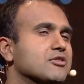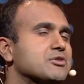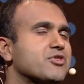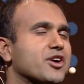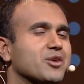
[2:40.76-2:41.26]

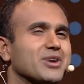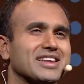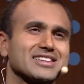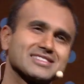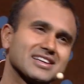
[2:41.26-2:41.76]
from far
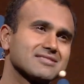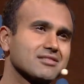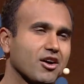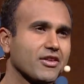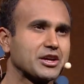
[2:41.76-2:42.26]
away. That's not
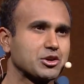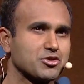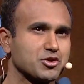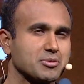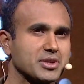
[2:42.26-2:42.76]
all that
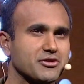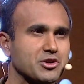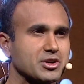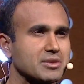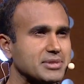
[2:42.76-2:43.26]
useful. But
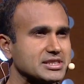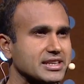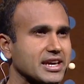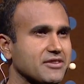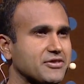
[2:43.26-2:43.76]
if you're in a
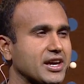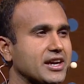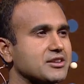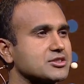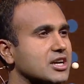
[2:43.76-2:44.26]
busy
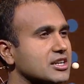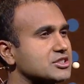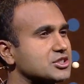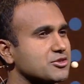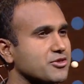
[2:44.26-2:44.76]
cafe and you're
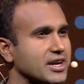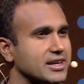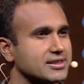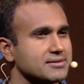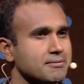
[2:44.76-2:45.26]
talking to your
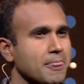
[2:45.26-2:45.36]
friend,